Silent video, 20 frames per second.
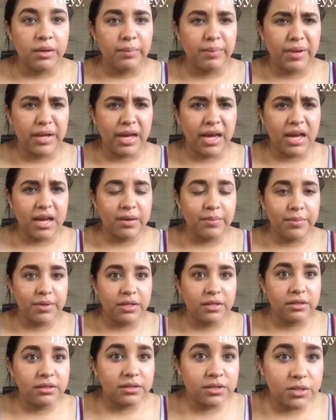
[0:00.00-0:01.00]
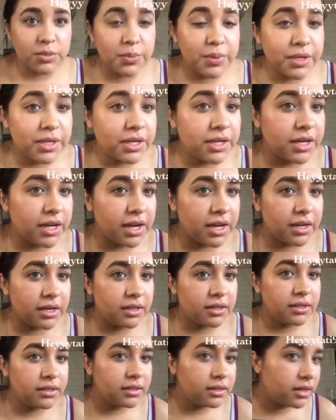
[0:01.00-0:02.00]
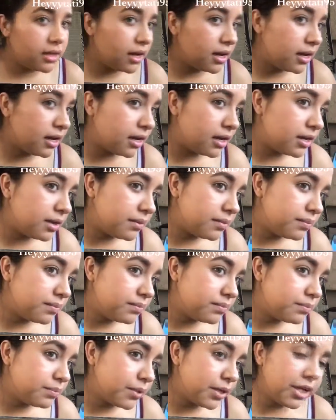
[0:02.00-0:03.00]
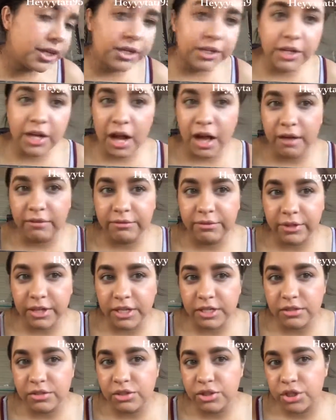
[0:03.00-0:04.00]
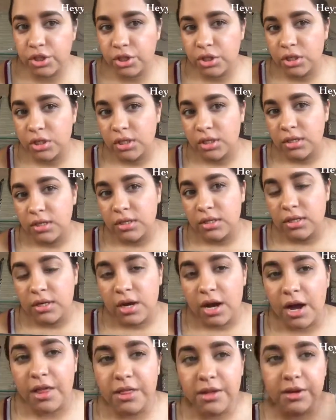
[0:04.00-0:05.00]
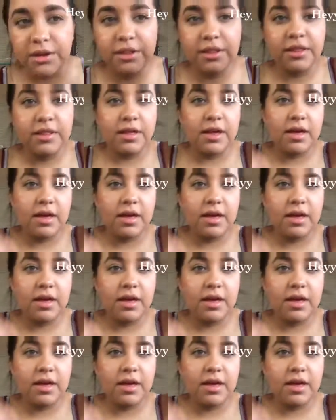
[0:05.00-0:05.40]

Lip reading: yeah, I mean, it looks pretty good. Pretty good coverage, other